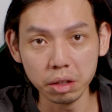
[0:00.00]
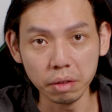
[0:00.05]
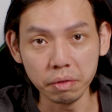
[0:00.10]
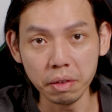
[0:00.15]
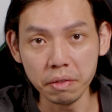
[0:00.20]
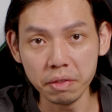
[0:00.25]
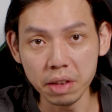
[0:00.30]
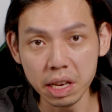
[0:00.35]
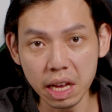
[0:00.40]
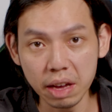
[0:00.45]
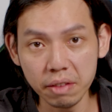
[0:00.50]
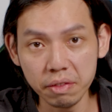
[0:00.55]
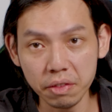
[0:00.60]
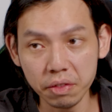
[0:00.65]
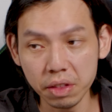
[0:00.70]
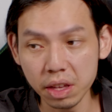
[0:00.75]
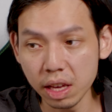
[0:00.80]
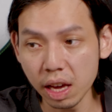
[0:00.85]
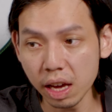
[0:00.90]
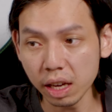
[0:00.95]
the
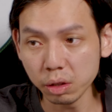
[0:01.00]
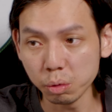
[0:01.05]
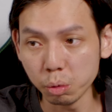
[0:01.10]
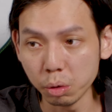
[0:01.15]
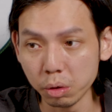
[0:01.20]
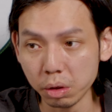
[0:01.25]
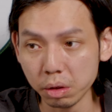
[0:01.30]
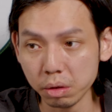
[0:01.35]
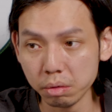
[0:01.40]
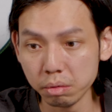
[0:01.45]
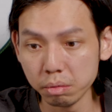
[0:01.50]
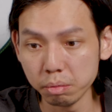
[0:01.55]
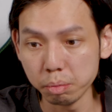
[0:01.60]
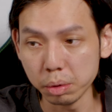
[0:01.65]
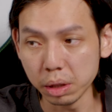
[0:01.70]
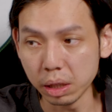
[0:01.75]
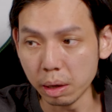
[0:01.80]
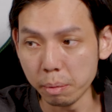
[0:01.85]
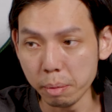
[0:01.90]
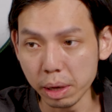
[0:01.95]
5950X would
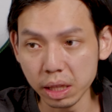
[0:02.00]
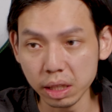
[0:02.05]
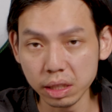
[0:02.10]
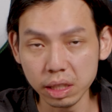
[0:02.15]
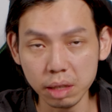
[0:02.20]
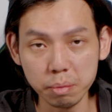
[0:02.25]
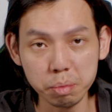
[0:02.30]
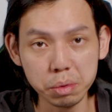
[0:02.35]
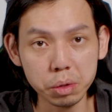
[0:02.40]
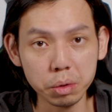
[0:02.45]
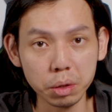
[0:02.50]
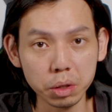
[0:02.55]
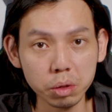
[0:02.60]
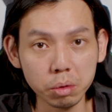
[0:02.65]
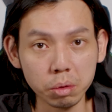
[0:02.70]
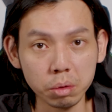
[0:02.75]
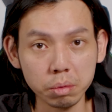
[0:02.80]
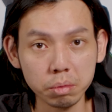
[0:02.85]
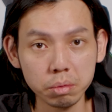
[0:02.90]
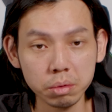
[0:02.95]
be a better CPU
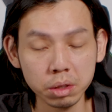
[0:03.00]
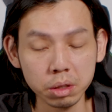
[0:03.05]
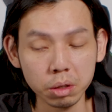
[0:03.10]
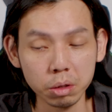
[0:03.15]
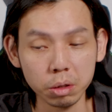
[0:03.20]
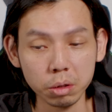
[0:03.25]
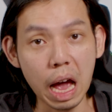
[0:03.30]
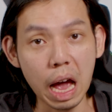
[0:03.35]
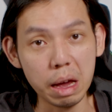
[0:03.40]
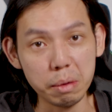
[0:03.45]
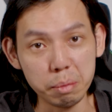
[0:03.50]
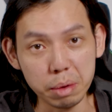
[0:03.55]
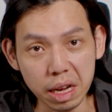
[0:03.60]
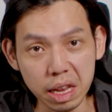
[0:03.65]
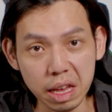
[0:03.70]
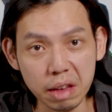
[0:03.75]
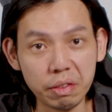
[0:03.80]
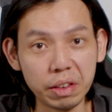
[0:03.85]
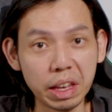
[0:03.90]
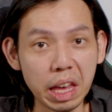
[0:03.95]
also. So I
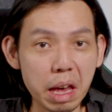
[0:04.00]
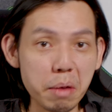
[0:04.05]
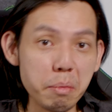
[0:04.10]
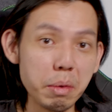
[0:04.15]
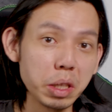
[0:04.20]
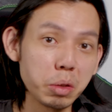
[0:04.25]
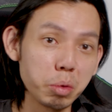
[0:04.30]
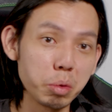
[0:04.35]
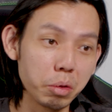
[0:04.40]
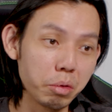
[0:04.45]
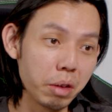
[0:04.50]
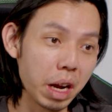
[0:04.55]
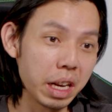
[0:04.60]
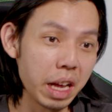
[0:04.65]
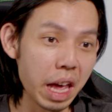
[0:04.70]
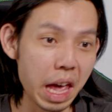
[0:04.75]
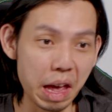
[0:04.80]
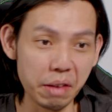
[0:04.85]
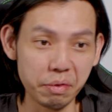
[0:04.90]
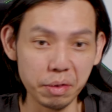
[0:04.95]
believe gamers would rather
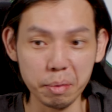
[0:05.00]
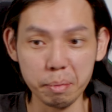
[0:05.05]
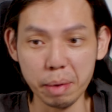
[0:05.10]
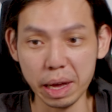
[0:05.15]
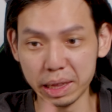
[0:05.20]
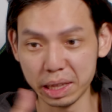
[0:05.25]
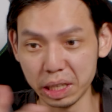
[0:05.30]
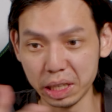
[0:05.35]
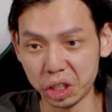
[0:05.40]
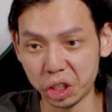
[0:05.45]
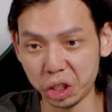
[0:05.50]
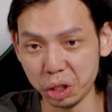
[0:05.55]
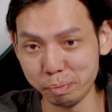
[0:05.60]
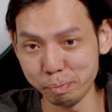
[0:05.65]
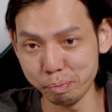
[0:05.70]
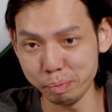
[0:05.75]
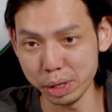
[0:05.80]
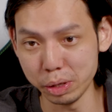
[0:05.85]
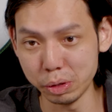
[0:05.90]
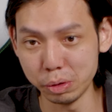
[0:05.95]
have a better
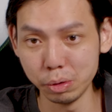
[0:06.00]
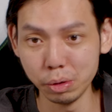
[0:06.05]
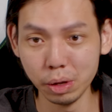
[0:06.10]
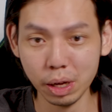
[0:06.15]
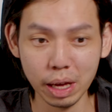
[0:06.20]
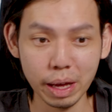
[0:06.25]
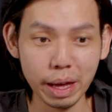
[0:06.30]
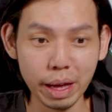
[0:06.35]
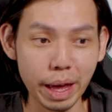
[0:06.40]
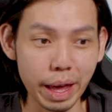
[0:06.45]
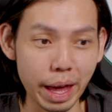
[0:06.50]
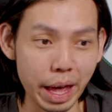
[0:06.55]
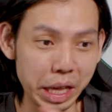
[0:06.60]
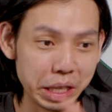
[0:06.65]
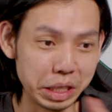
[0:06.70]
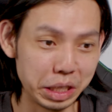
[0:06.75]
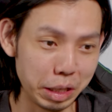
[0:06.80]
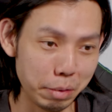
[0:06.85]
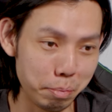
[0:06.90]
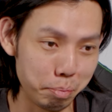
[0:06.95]
GPU and
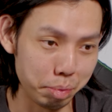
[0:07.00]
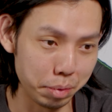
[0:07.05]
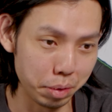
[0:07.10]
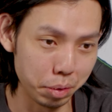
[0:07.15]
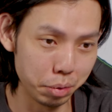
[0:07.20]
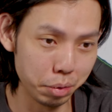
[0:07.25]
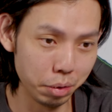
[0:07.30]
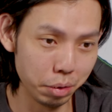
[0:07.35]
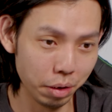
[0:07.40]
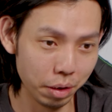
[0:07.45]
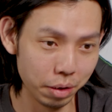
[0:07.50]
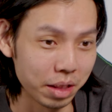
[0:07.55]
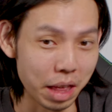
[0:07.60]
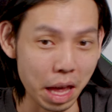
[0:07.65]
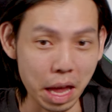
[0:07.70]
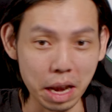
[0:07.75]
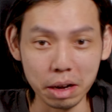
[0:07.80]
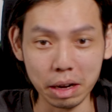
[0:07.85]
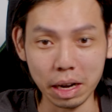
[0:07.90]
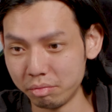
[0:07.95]
CPU
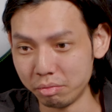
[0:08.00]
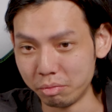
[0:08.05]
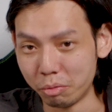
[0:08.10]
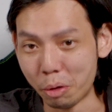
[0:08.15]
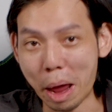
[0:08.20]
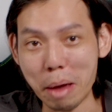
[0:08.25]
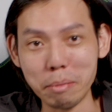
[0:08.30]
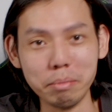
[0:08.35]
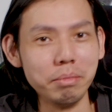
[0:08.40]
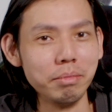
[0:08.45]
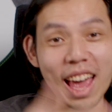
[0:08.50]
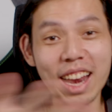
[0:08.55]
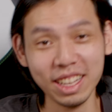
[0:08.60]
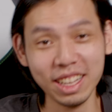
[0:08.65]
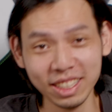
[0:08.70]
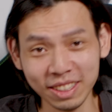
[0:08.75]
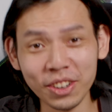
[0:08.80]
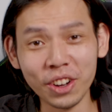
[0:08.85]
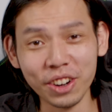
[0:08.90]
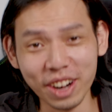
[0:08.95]
than RAM, at
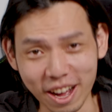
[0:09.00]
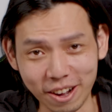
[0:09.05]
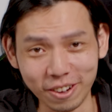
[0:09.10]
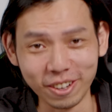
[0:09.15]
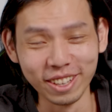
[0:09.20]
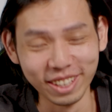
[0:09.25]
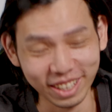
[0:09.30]
least for now.